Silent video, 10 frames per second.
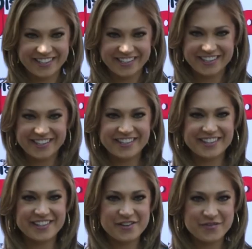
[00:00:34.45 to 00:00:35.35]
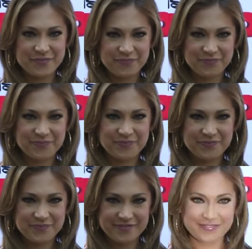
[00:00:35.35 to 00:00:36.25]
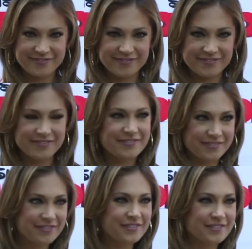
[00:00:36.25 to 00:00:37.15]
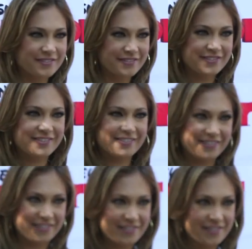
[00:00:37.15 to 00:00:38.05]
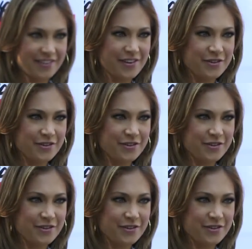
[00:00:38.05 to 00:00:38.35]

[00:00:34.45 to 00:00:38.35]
No one is speaking in this clip.